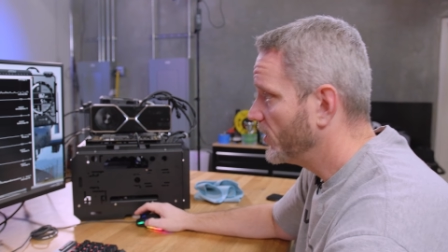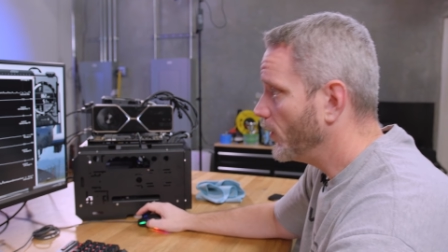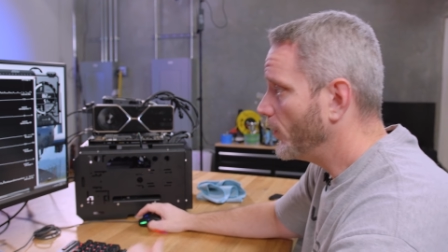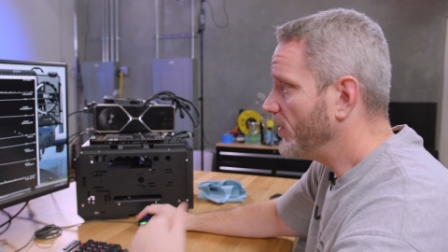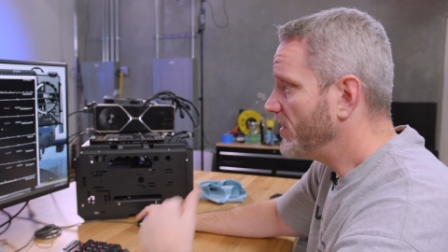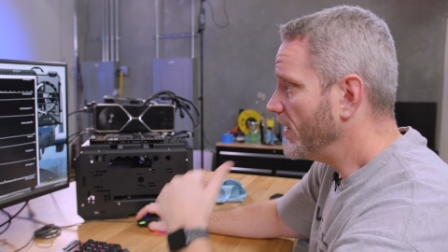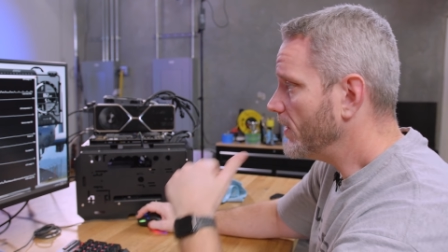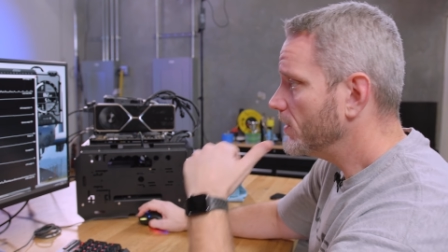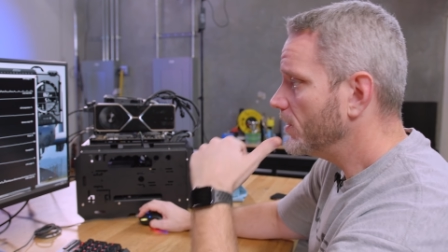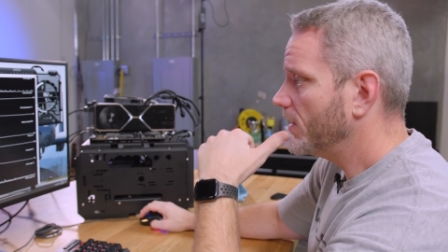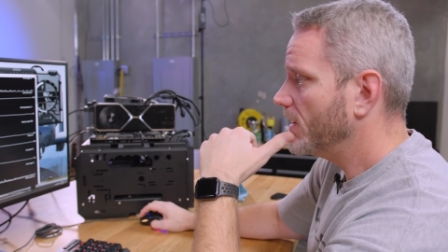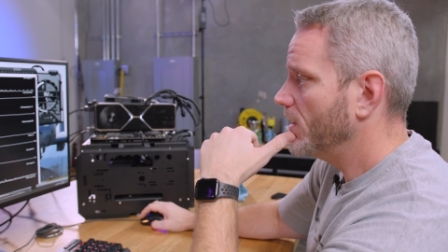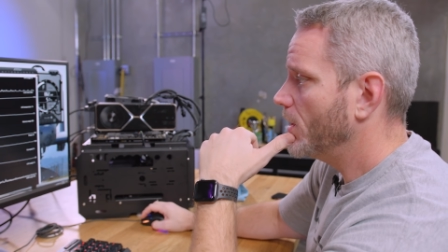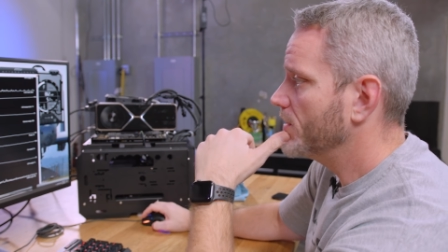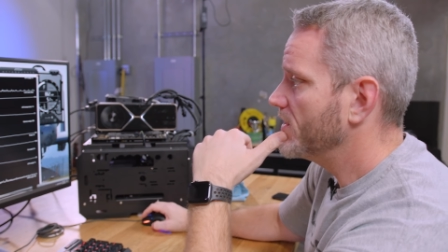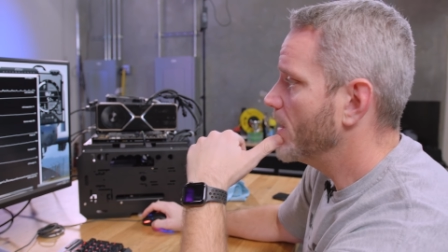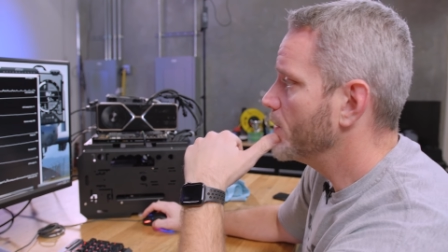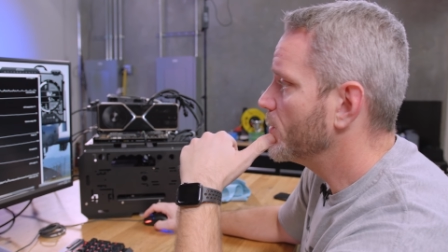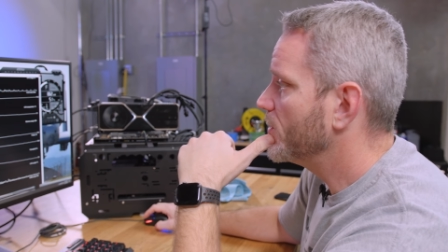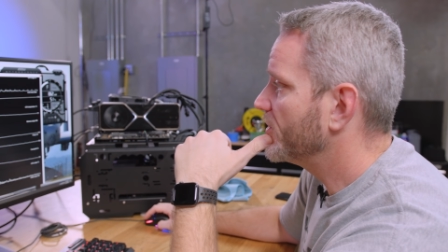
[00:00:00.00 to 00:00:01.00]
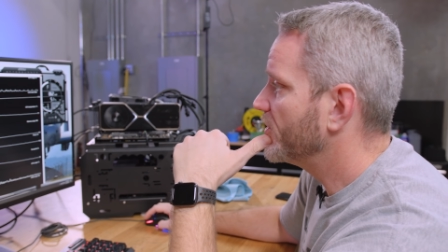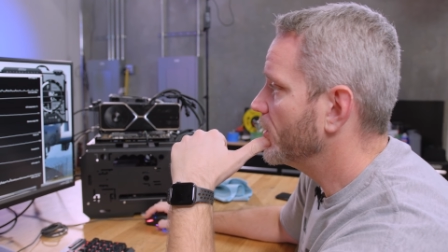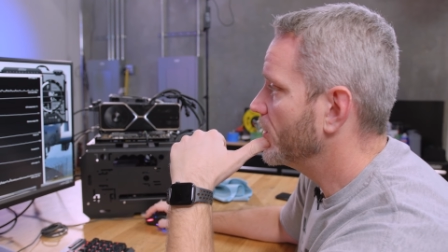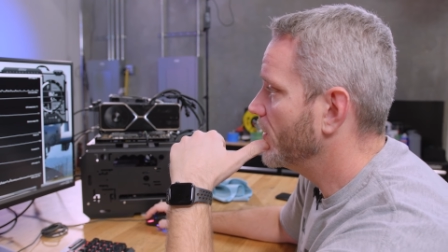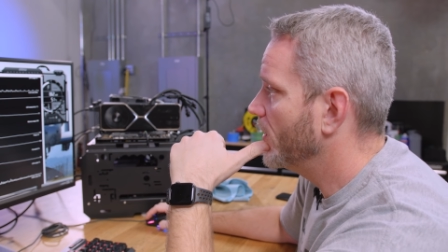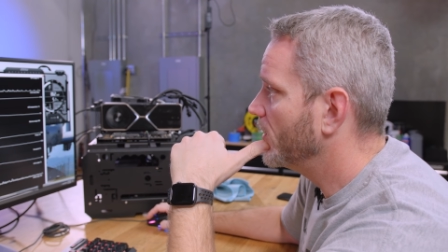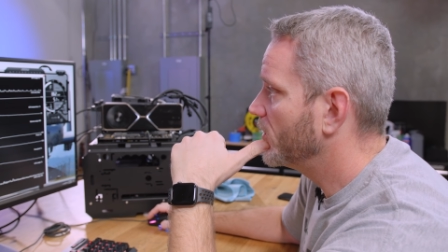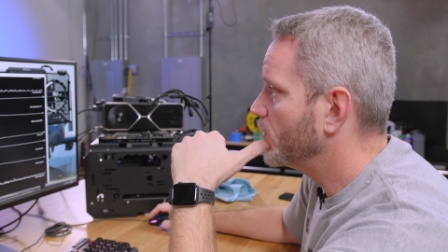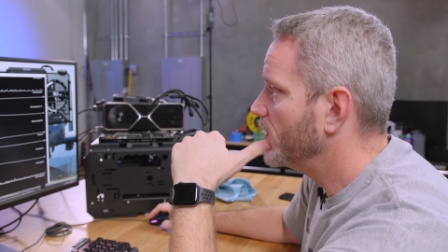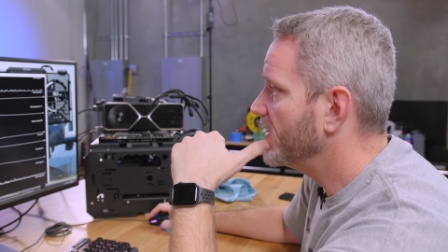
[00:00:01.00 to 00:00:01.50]
So if we take a look at our numbers here,
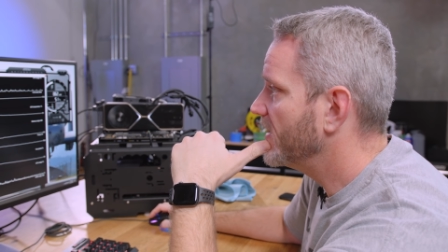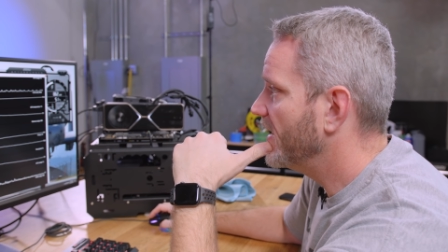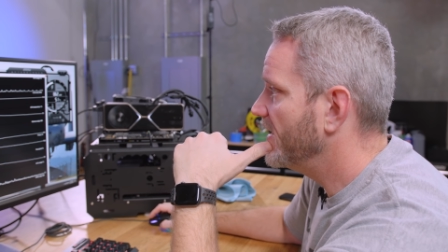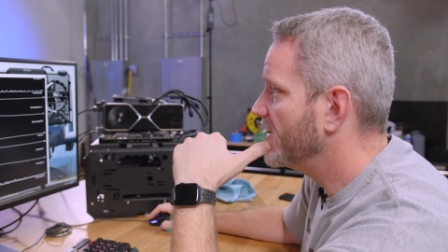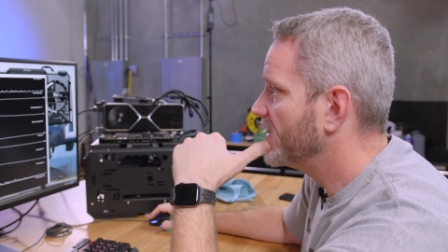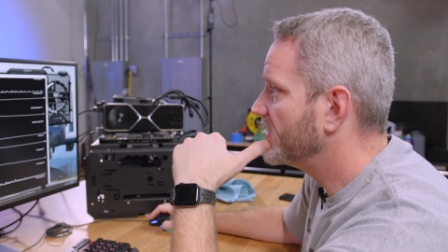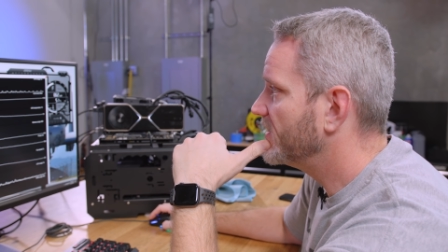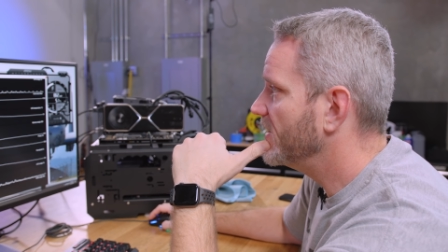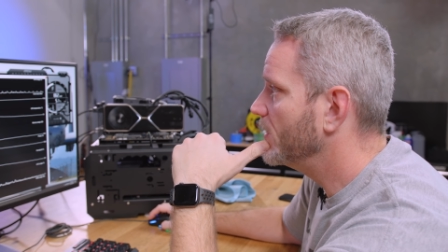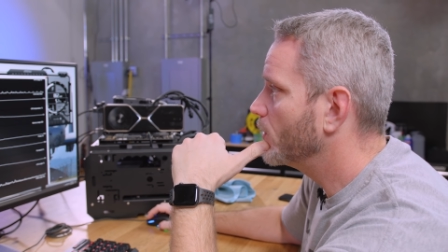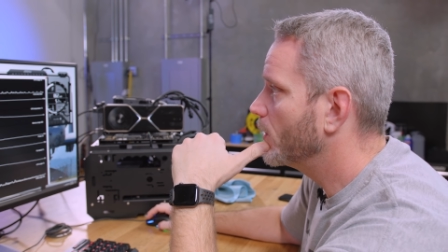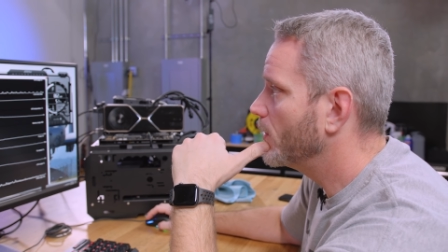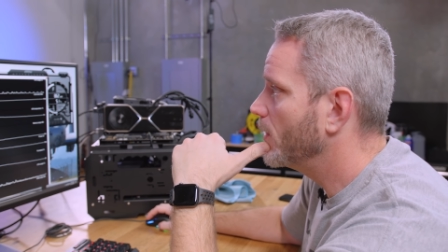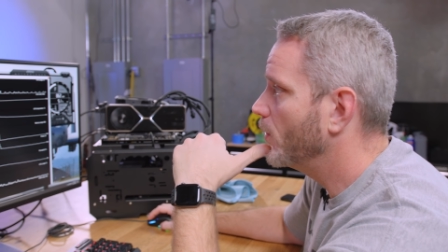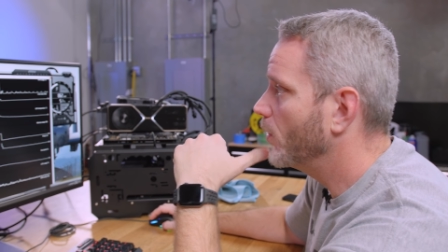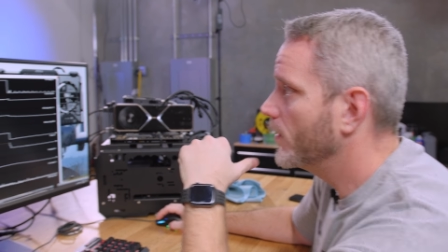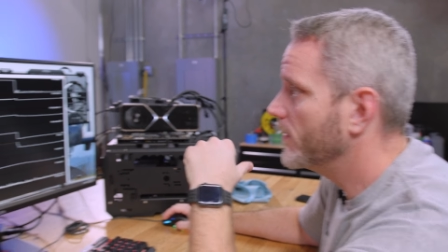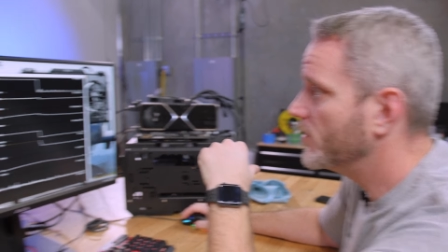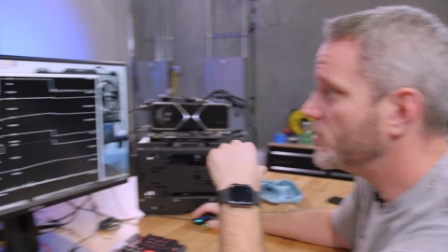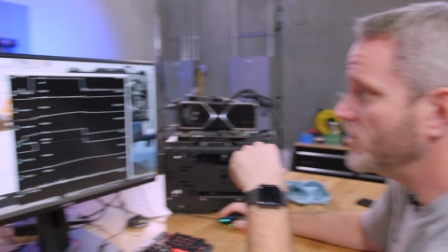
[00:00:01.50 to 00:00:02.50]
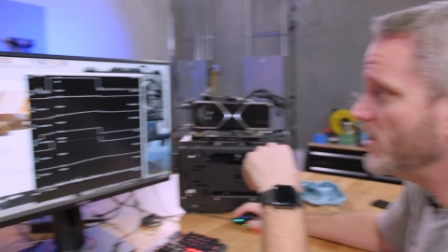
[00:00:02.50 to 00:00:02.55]
though, so we can kind of see where we were. The